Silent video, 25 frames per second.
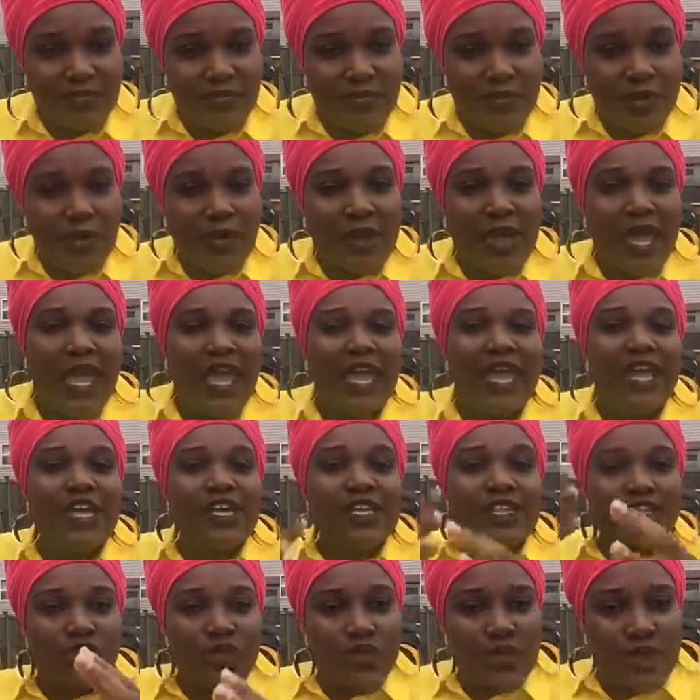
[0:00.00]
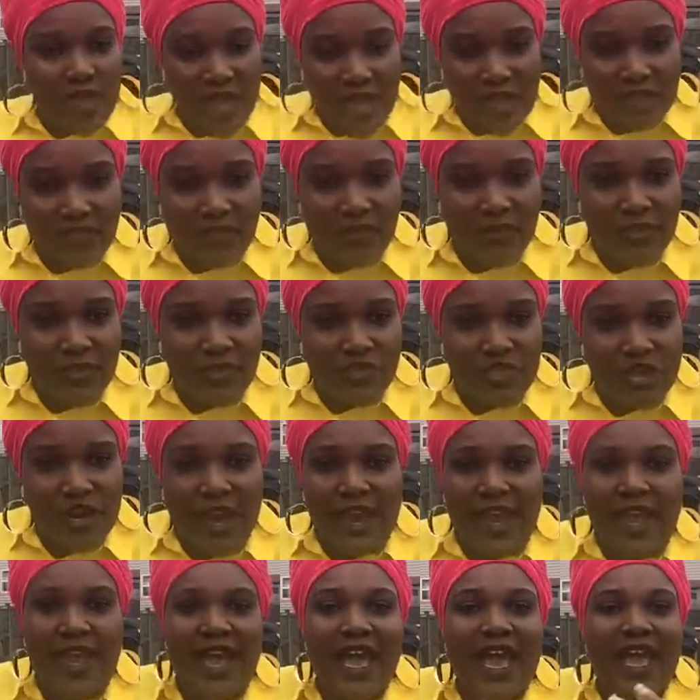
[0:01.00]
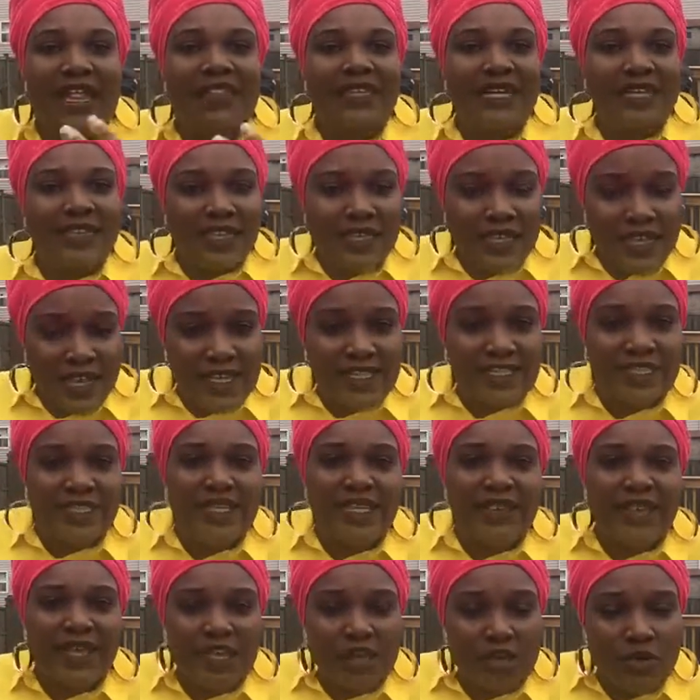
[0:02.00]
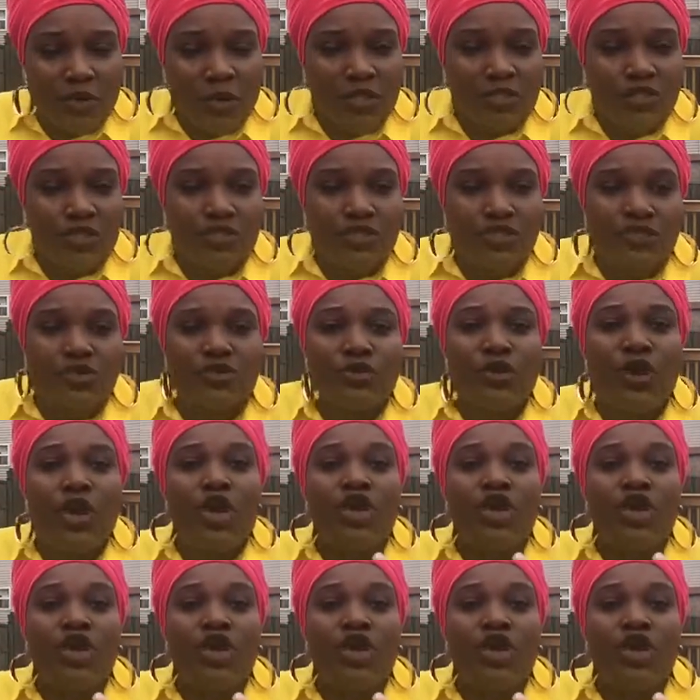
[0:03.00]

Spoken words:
Okay, so you're out of the dryer, and then the next thing that you want to do,